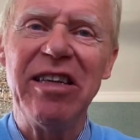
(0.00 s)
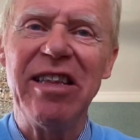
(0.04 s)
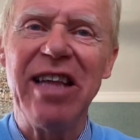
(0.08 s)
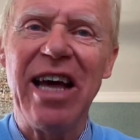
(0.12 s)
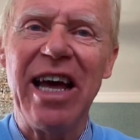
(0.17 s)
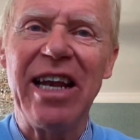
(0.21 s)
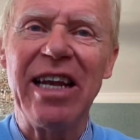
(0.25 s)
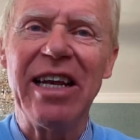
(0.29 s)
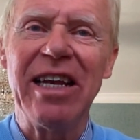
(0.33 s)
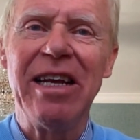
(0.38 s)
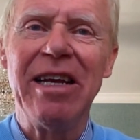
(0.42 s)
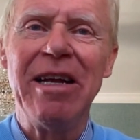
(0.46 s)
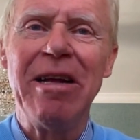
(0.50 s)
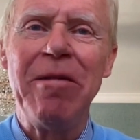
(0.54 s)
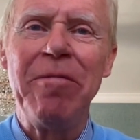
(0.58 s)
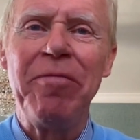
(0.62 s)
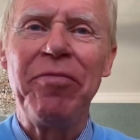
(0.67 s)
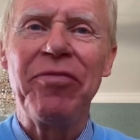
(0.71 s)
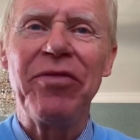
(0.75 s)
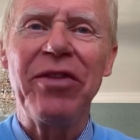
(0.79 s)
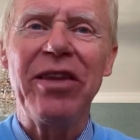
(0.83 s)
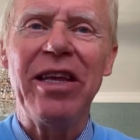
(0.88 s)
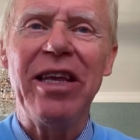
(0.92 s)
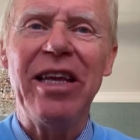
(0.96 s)
then
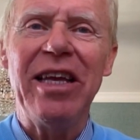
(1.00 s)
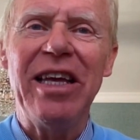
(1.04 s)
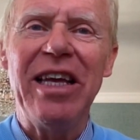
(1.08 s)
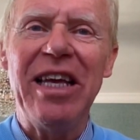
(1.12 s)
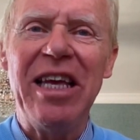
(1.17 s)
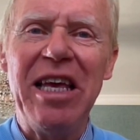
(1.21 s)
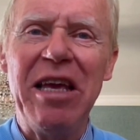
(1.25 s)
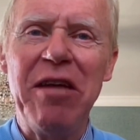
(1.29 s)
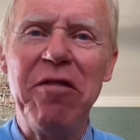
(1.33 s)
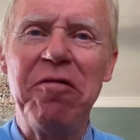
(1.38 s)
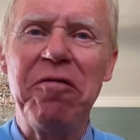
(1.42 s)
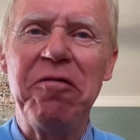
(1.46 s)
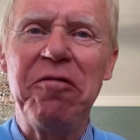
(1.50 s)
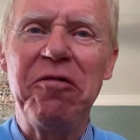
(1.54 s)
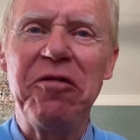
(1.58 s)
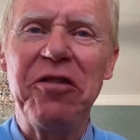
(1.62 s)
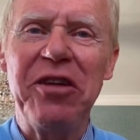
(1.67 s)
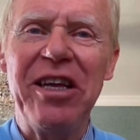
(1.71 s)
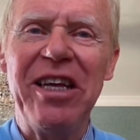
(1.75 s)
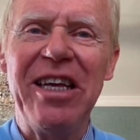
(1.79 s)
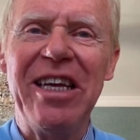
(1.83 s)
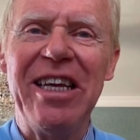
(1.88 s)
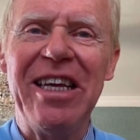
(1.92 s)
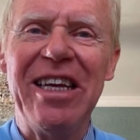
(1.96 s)
if
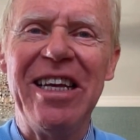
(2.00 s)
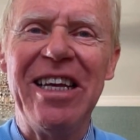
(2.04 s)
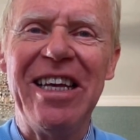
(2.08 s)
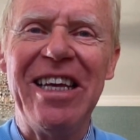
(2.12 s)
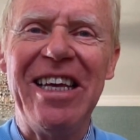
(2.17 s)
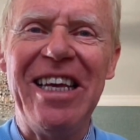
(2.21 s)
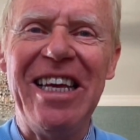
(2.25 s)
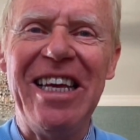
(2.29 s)
a